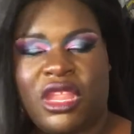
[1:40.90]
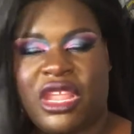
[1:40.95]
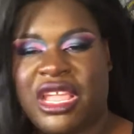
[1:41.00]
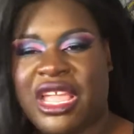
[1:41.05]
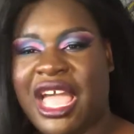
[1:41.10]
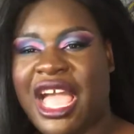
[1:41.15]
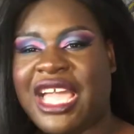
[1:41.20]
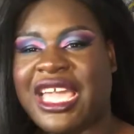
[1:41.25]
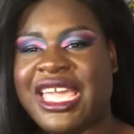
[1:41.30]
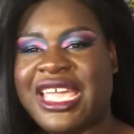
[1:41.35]

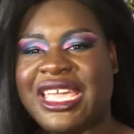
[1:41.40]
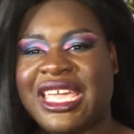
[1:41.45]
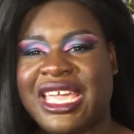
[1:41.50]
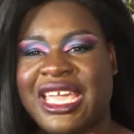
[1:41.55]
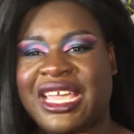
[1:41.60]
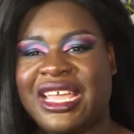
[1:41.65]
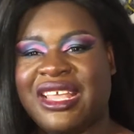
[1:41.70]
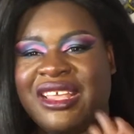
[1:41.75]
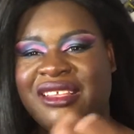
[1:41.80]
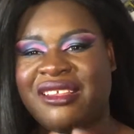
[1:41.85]
I can get
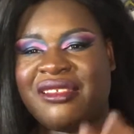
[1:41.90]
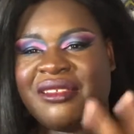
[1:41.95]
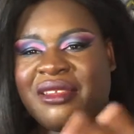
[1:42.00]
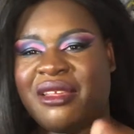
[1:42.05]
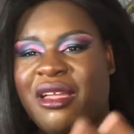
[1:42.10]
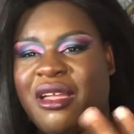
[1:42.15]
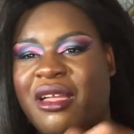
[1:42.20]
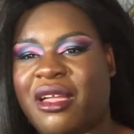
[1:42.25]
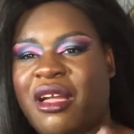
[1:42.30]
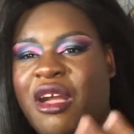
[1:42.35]
in
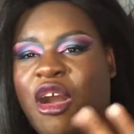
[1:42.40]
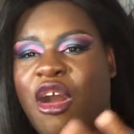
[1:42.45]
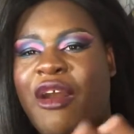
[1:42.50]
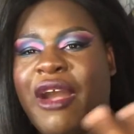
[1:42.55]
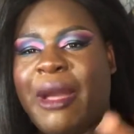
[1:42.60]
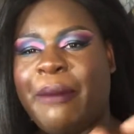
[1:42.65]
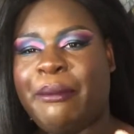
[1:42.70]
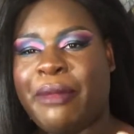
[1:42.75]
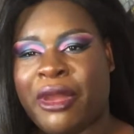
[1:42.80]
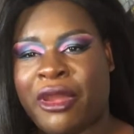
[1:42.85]

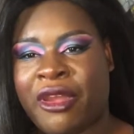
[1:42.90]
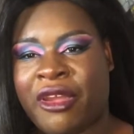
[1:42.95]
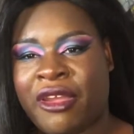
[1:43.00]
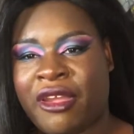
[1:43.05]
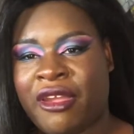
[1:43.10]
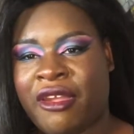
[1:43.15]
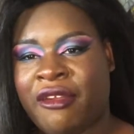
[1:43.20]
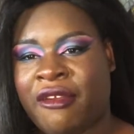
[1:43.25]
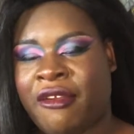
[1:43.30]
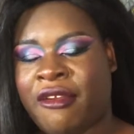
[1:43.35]
heartburn,
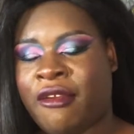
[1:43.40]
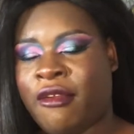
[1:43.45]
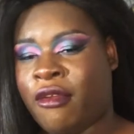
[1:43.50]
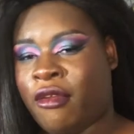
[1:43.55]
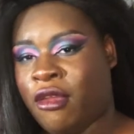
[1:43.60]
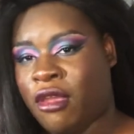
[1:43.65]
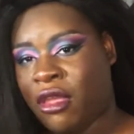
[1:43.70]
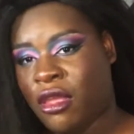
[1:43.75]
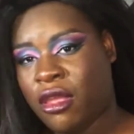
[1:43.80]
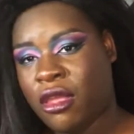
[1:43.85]
girl.
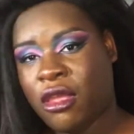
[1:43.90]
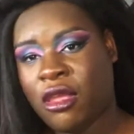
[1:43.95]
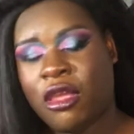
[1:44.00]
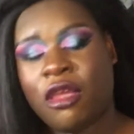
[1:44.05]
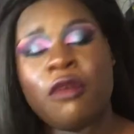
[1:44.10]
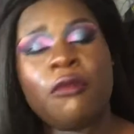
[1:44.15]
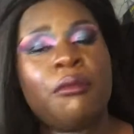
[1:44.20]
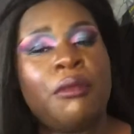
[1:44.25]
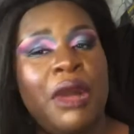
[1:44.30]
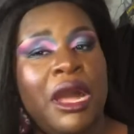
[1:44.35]

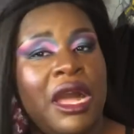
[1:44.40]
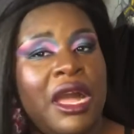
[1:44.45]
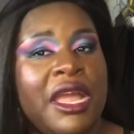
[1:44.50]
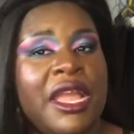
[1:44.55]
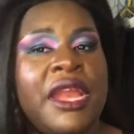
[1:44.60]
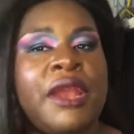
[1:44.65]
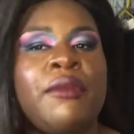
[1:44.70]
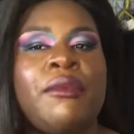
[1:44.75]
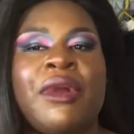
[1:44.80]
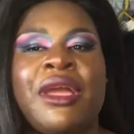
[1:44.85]
But
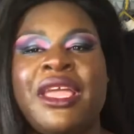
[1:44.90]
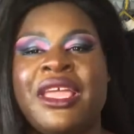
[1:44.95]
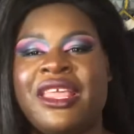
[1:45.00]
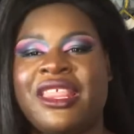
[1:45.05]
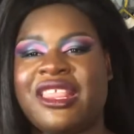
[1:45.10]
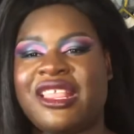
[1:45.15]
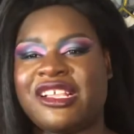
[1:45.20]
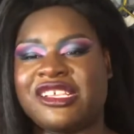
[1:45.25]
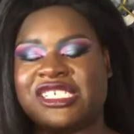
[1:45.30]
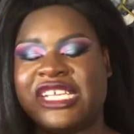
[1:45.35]
anyways,
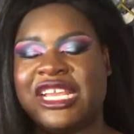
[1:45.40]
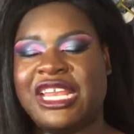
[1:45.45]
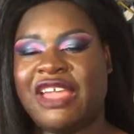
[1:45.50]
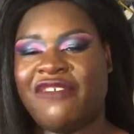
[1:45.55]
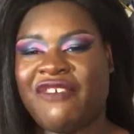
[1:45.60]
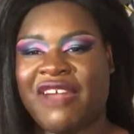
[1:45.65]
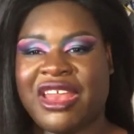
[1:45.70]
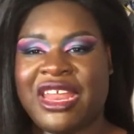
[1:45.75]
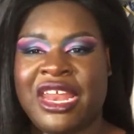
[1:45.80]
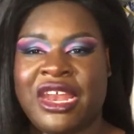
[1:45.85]
she live
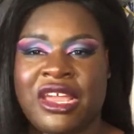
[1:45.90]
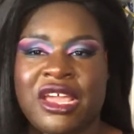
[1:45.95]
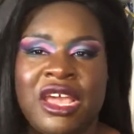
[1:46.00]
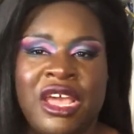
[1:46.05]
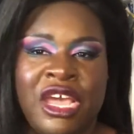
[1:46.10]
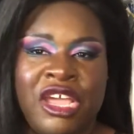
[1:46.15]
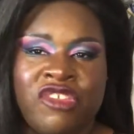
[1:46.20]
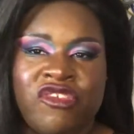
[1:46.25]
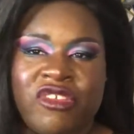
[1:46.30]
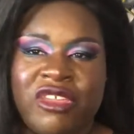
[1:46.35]
out there in the
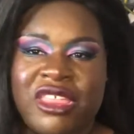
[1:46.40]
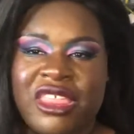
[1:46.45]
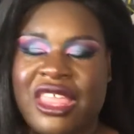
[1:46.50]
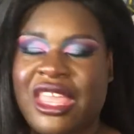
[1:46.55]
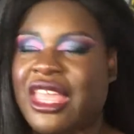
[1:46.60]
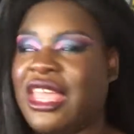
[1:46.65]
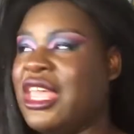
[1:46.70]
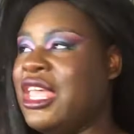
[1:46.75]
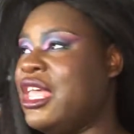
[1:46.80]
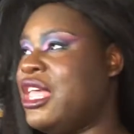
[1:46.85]
countries.
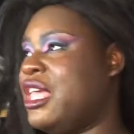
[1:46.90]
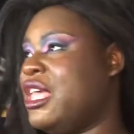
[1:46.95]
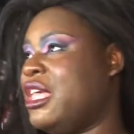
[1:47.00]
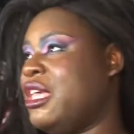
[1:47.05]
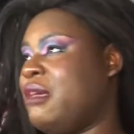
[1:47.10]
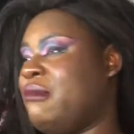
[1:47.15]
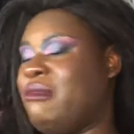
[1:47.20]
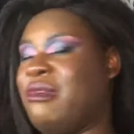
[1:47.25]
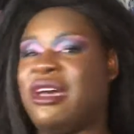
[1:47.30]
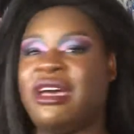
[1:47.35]

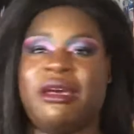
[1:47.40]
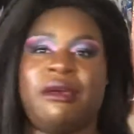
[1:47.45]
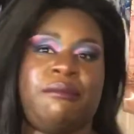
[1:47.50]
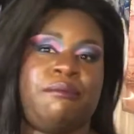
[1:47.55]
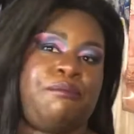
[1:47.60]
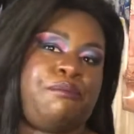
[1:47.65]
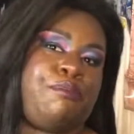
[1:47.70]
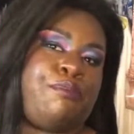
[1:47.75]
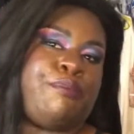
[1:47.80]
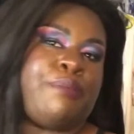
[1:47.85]
But
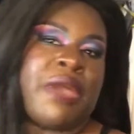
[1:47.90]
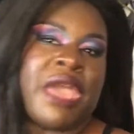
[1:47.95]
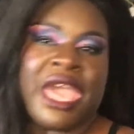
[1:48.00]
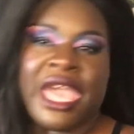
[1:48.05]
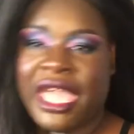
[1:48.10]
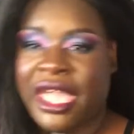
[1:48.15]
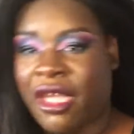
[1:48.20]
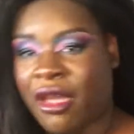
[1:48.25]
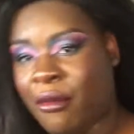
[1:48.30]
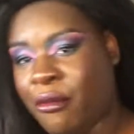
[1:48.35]

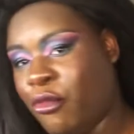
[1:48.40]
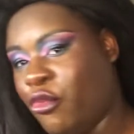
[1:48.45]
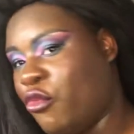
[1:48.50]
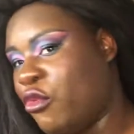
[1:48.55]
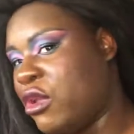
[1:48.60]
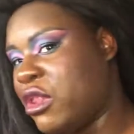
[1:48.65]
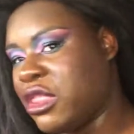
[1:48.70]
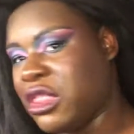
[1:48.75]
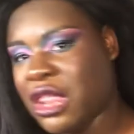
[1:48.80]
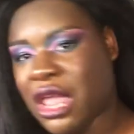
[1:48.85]
Pam
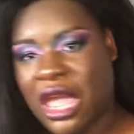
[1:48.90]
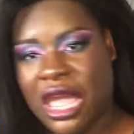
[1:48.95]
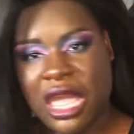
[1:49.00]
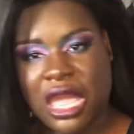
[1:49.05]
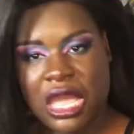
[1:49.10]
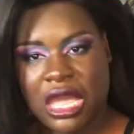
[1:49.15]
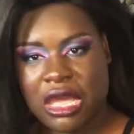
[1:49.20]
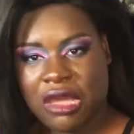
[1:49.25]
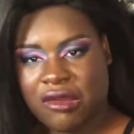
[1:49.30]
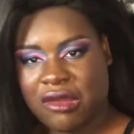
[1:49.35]
was like,
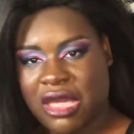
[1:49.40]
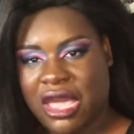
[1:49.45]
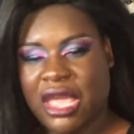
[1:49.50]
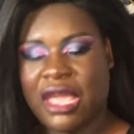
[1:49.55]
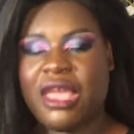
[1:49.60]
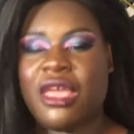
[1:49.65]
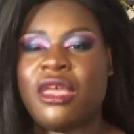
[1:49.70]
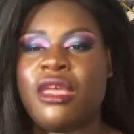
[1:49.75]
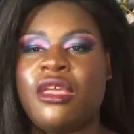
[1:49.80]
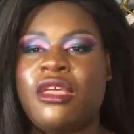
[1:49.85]
okay.
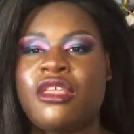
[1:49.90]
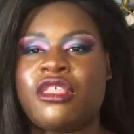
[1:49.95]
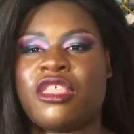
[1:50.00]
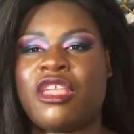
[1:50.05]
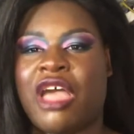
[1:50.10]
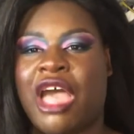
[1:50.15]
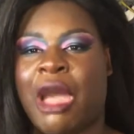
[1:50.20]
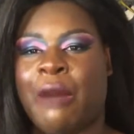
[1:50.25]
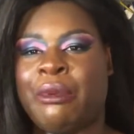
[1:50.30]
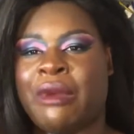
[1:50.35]
So
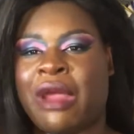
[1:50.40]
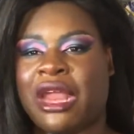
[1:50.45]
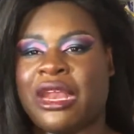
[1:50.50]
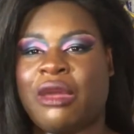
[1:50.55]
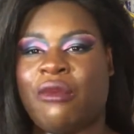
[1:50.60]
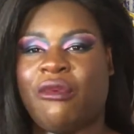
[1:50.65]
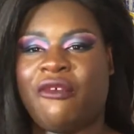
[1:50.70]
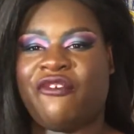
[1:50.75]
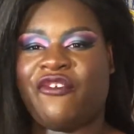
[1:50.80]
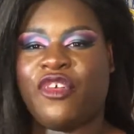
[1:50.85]
I went out there
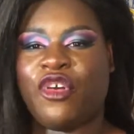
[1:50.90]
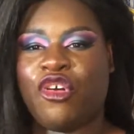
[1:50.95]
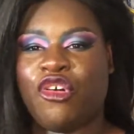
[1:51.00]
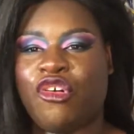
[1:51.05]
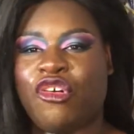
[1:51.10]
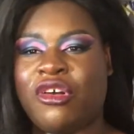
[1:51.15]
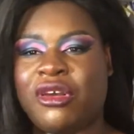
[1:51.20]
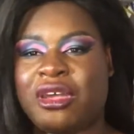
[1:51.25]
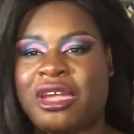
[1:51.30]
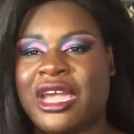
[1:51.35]
with
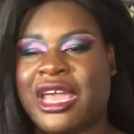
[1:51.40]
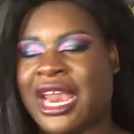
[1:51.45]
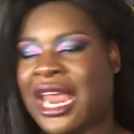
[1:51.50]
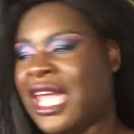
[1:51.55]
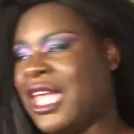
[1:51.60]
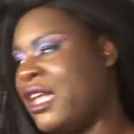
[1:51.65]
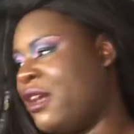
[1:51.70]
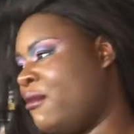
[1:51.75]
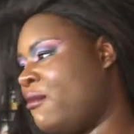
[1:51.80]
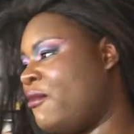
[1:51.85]
full
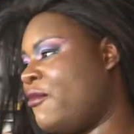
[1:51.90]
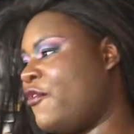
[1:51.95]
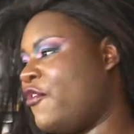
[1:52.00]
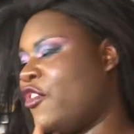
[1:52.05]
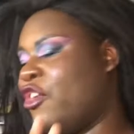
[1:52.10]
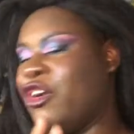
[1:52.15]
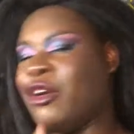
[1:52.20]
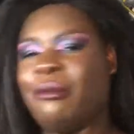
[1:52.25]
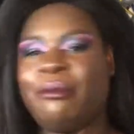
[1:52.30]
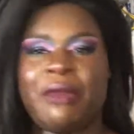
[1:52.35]
glam,
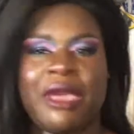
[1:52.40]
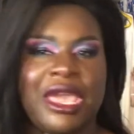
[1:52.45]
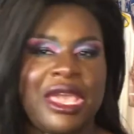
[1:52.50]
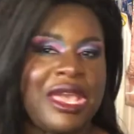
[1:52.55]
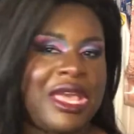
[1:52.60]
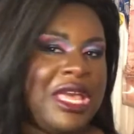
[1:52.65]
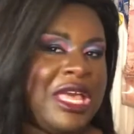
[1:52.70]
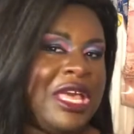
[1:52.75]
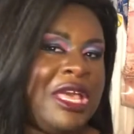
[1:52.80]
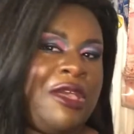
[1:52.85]
full
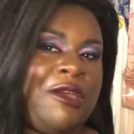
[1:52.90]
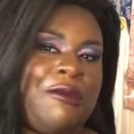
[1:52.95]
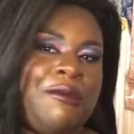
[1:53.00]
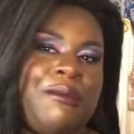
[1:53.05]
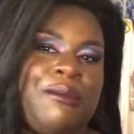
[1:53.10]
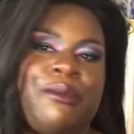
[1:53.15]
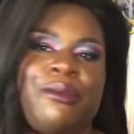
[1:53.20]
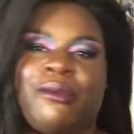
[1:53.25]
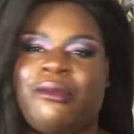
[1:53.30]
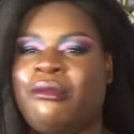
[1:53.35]
makeup,
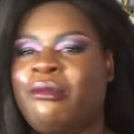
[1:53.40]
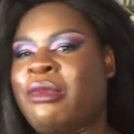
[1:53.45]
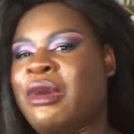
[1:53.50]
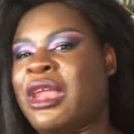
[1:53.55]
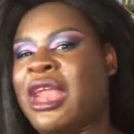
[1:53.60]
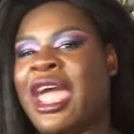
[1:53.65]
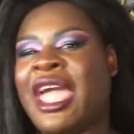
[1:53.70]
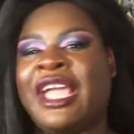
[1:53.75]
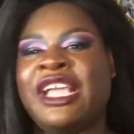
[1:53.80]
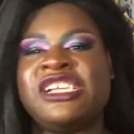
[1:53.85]
but
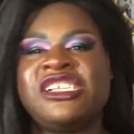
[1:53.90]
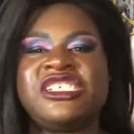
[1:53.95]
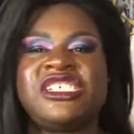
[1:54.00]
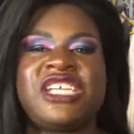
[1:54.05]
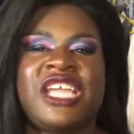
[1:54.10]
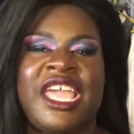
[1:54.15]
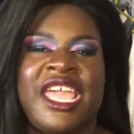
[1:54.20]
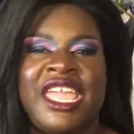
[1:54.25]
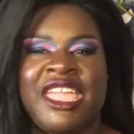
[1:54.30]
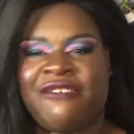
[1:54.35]
I ain't
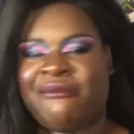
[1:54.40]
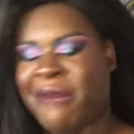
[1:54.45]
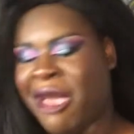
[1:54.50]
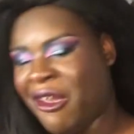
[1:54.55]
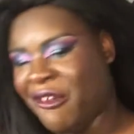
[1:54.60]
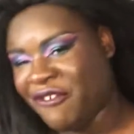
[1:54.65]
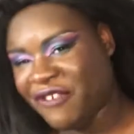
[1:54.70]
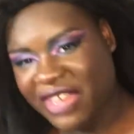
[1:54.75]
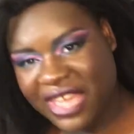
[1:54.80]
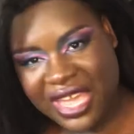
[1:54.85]
shaved my
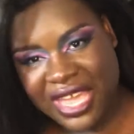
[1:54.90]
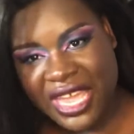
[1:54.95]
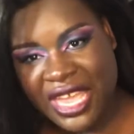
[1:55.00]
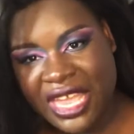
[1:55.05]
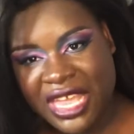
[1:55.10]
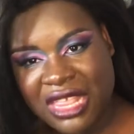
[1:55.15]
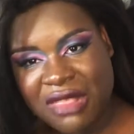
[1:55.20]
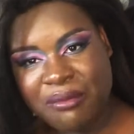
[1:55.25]
face.